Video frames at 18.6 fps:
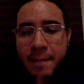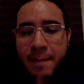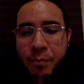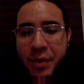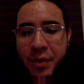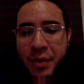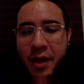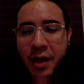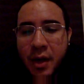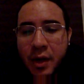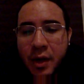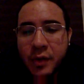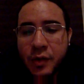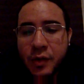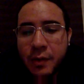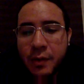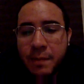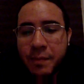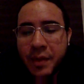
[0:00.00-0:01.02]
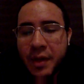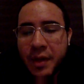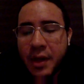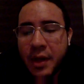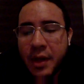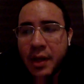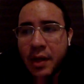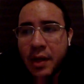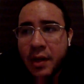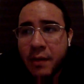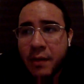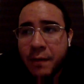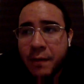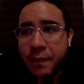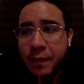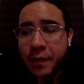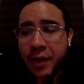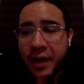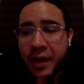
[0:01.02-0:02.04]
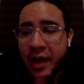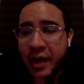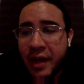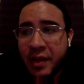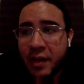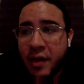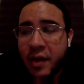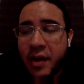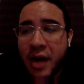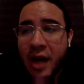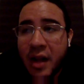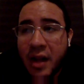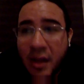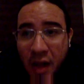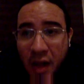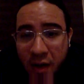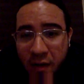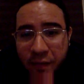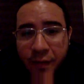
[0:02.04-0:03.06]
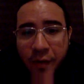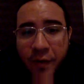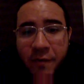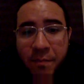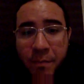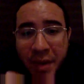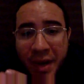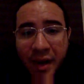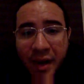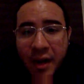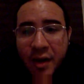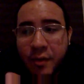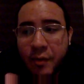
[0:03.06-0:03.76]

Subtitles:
because there are a lot of big